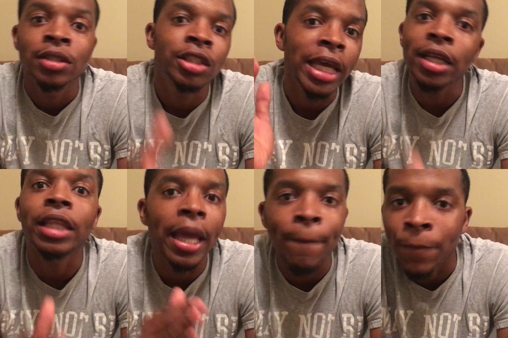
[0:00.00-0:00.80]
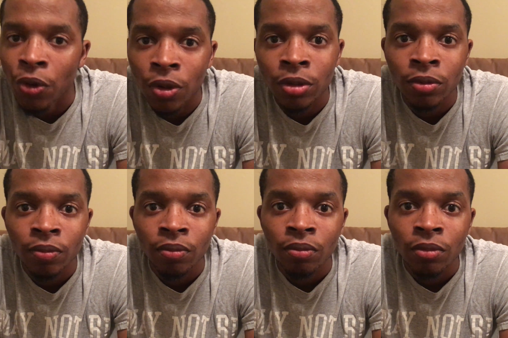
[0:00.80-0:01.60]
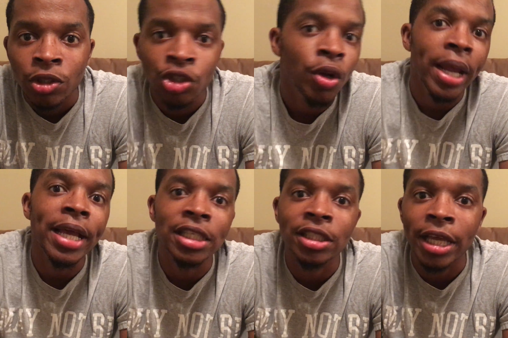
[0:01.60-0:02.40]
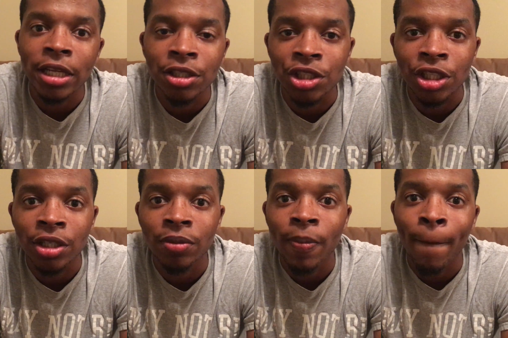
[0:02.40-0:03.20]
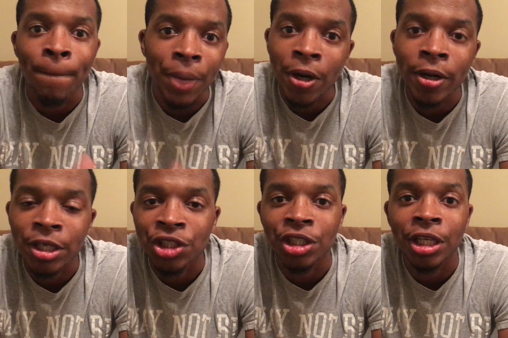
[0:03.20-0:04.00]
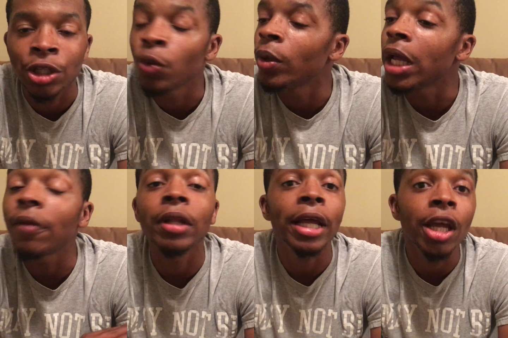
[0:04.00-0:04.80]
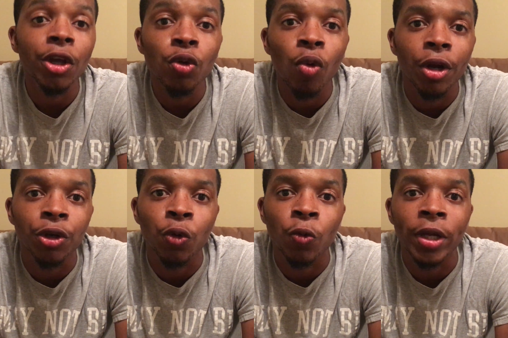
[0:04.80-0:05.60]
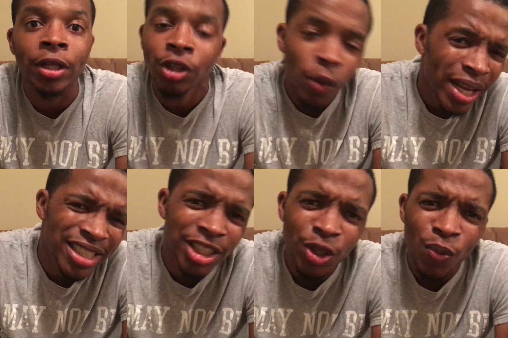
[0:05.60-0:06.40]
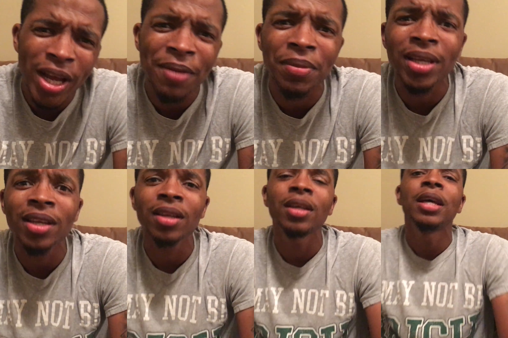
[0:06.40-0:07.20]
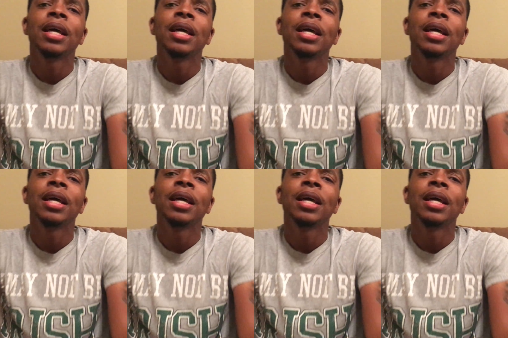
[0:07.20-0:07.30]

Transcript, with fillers: Take that book, trash that shit, burn the shit, do whatever the hell you want to do with it. Throw that shit away, man.